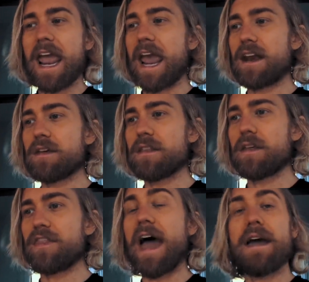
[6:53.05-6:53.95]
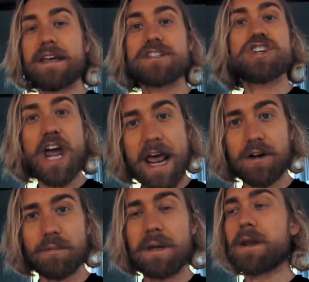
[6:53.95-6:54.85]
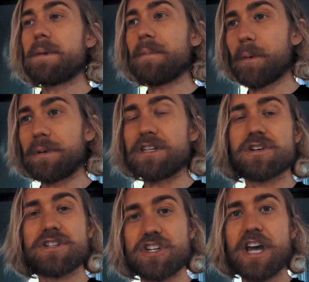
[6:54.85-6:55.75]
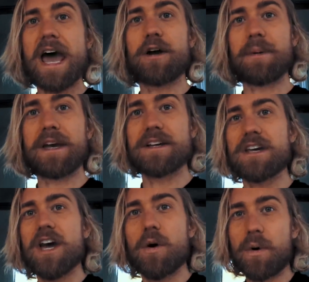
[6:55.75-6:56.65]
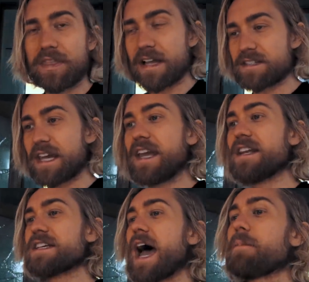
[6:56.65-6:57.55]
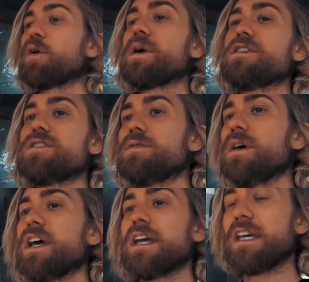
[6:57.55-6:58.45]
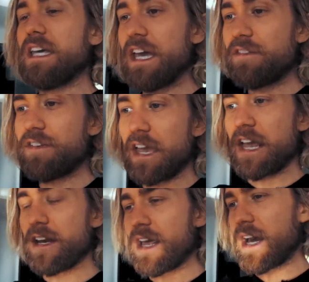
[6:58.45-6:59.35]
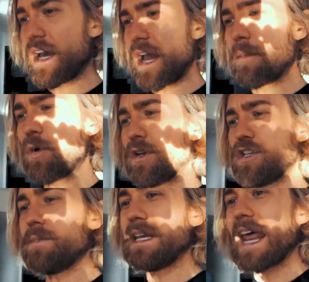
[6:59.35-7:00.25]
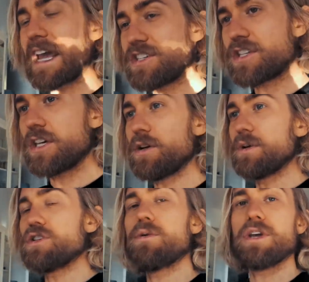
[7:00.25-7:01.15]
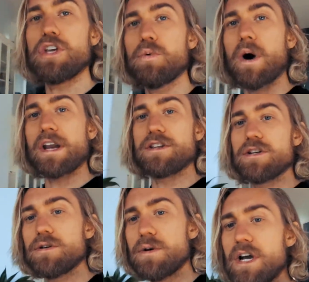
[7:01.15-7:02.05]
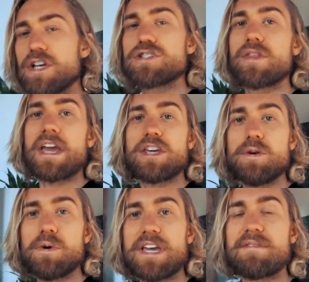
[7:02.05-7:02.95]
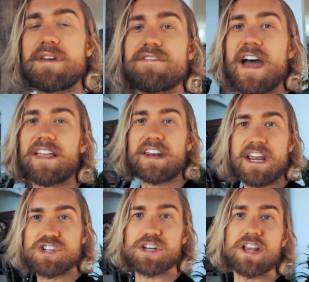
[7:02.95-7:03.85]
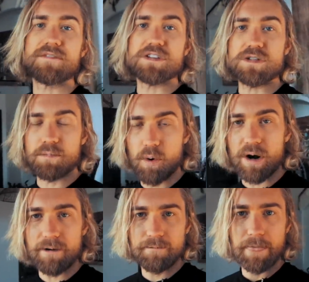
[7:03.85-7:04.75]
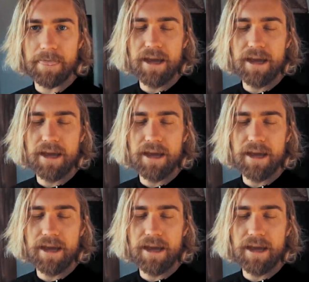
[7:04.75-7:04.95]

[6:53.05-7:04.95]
And that is a shadow. Being a people pleaser is a shadow, because what that's saying is I'm going to give and I'm going to be nice to you and do what you want to do so that you will give me validation, love, and support.